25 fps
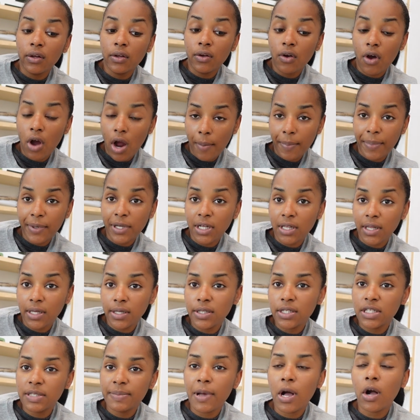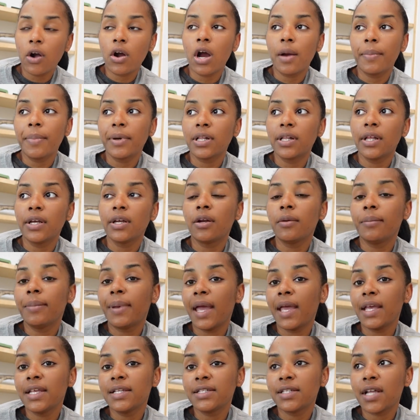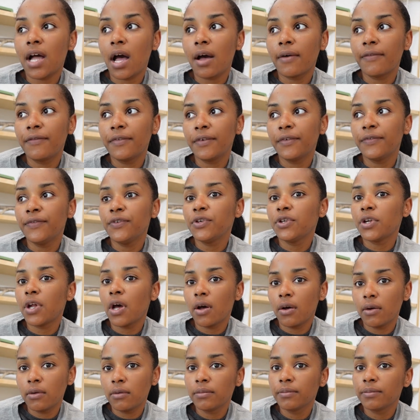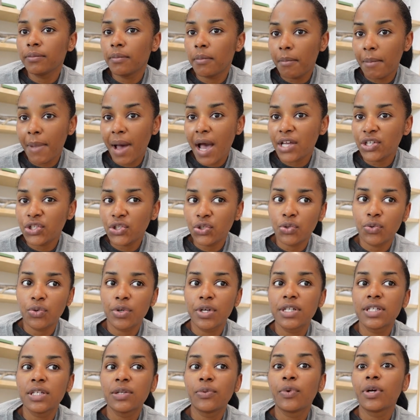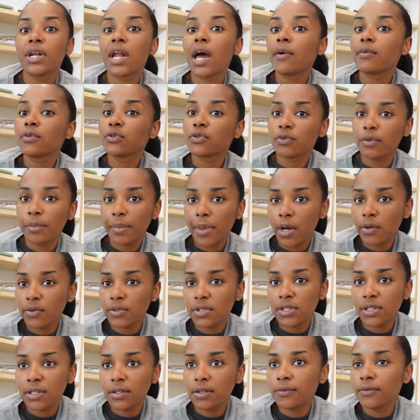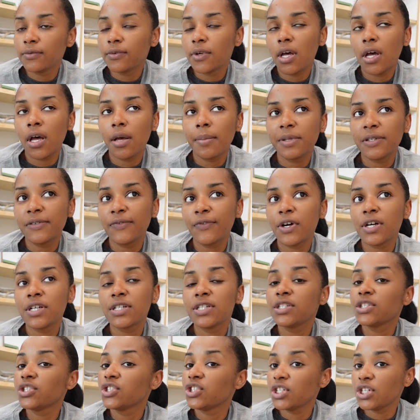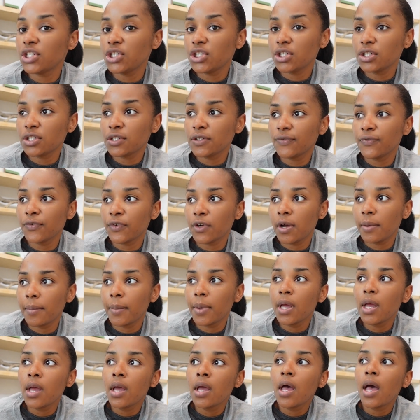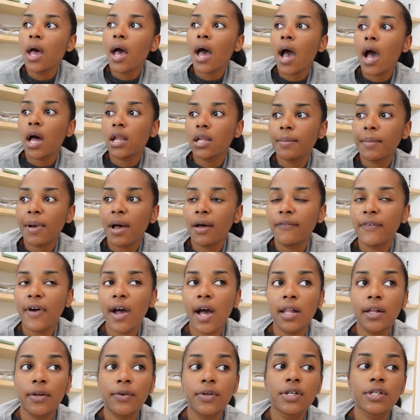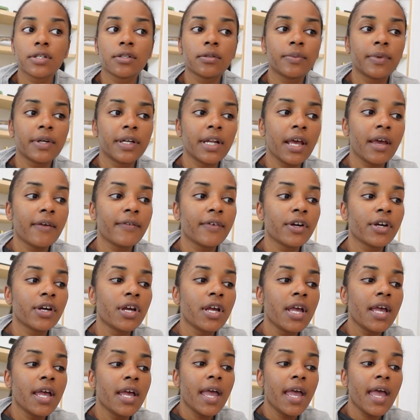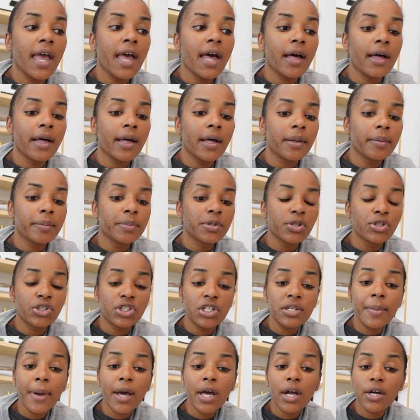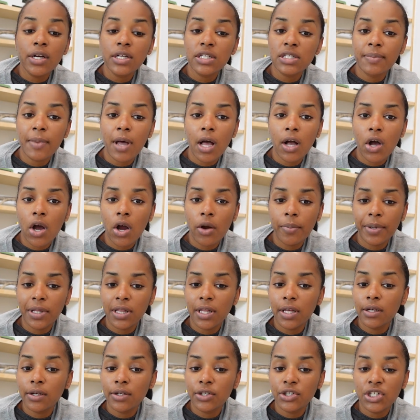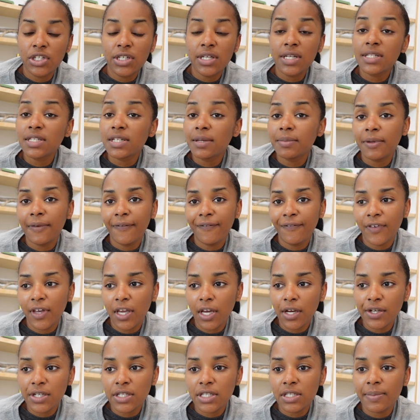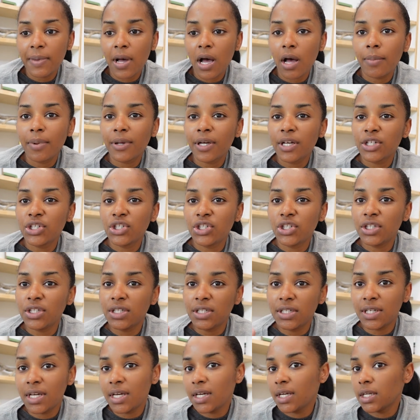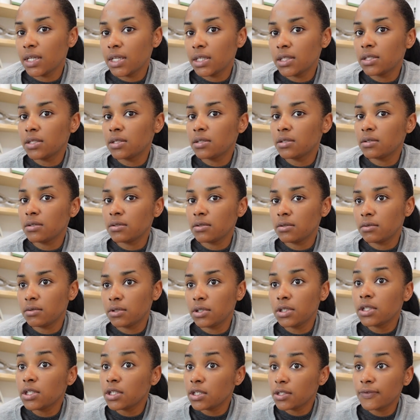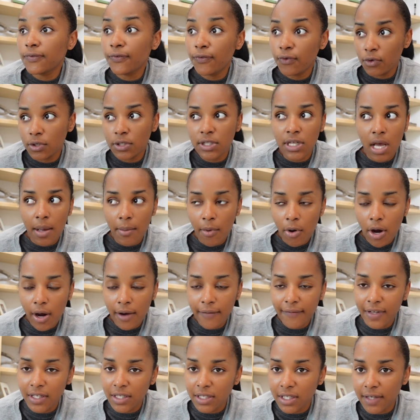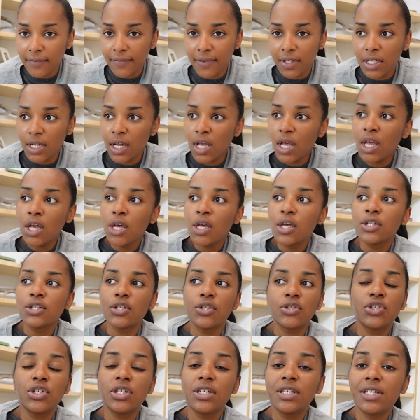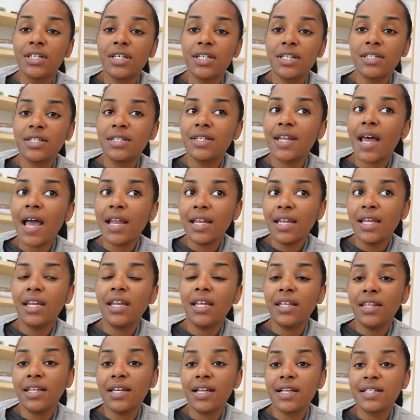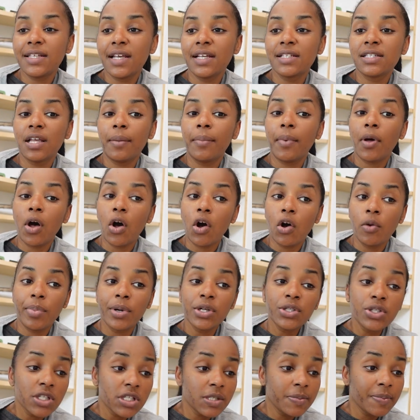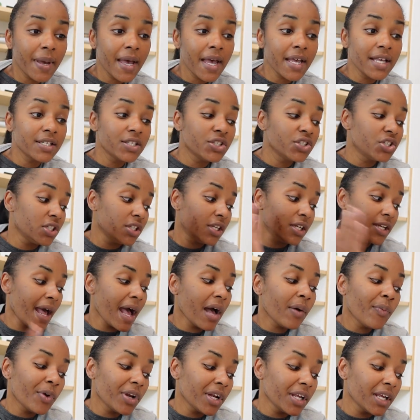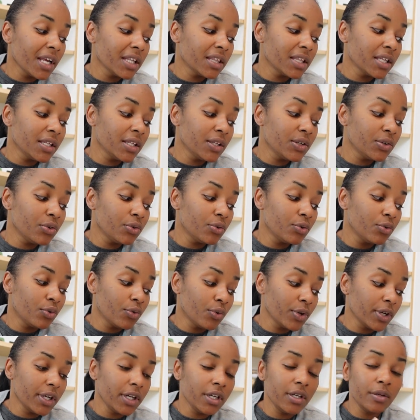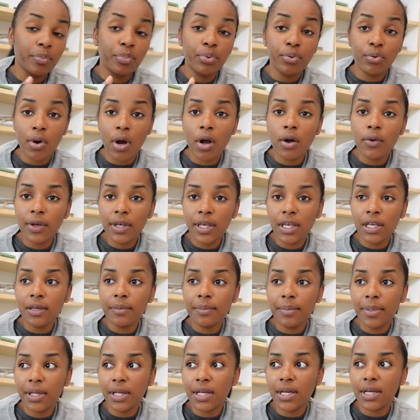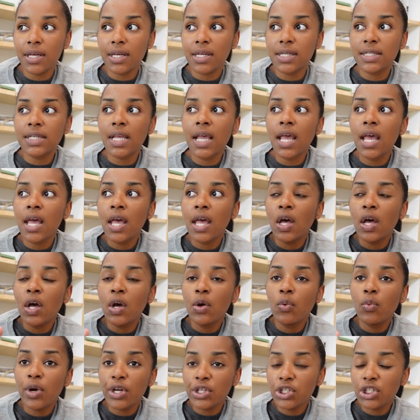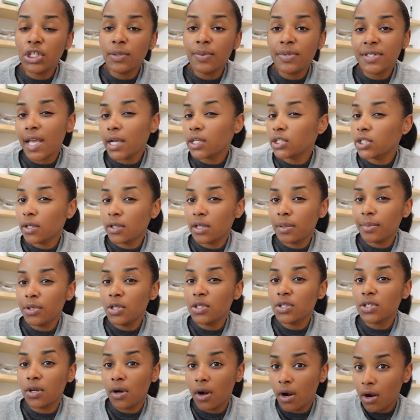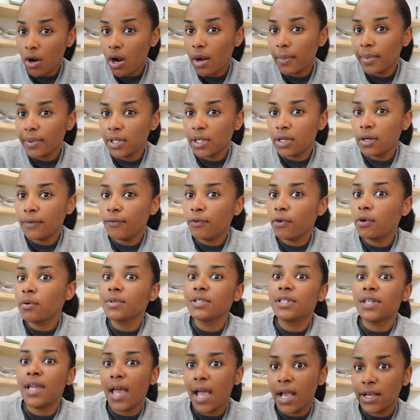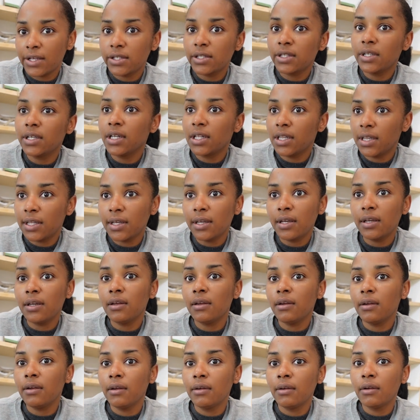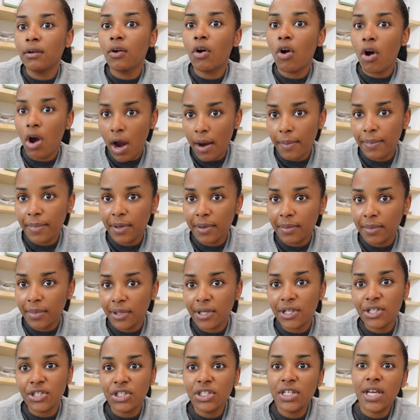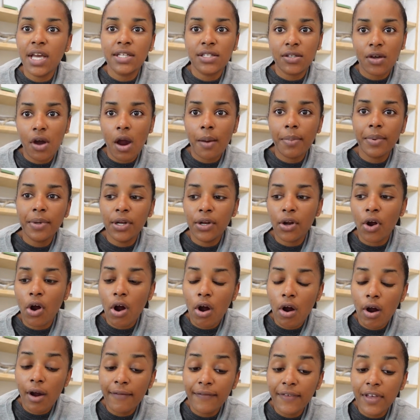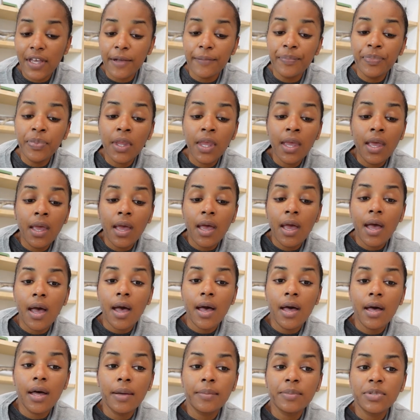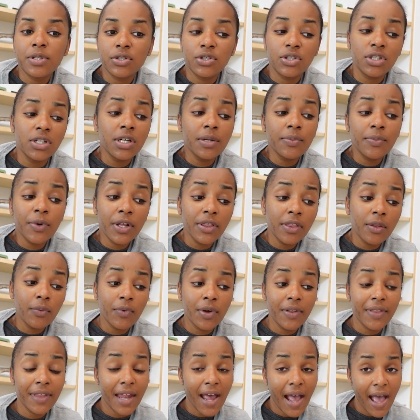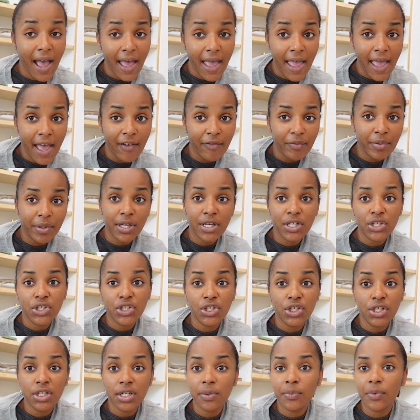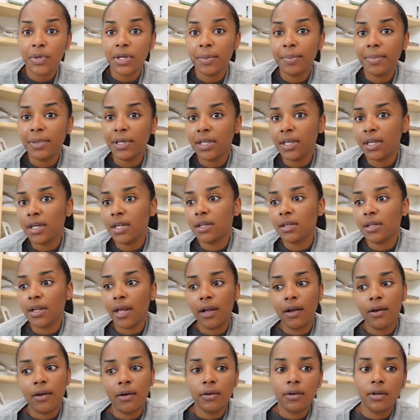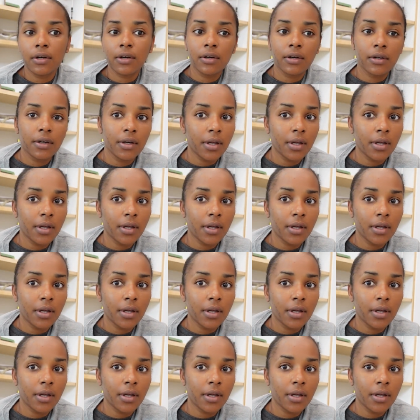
carpet cleaner, small carpet cleaner based off of, you know, my stories and what I was reposting um, as far as suggestions from all of my followers or whatever. Um, so she bought her a small carpet cleaner. She needed something very small because she does she is full-time RV living, so she does not need anything that takes up a whole bunch of space. She did not want to get the little green Pro Heat because what she was actually going to be using her carpet cleaner for was to actually clean carpet because she has carpet in her RV. Um, so she didn't want the one that I have because she didn't want to be getting like on her